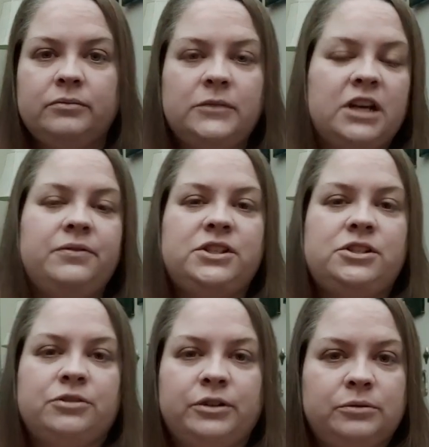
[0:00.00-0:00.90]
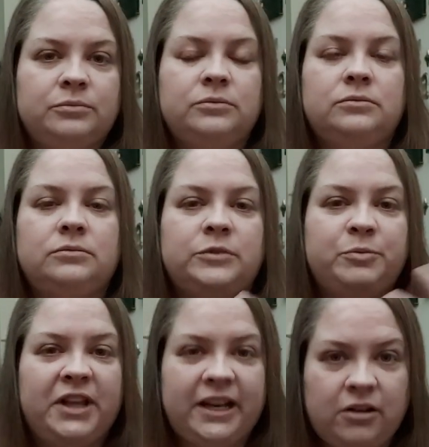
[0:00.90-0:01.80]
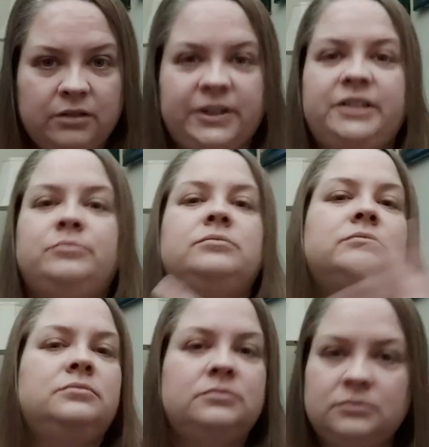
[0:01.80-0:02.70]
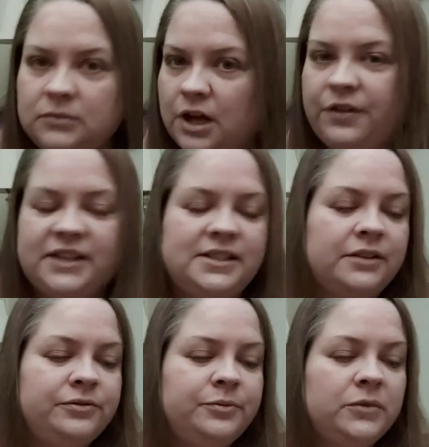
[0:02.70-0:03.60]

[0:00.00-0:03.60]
None of it's true. We plan all of it, all that stuff.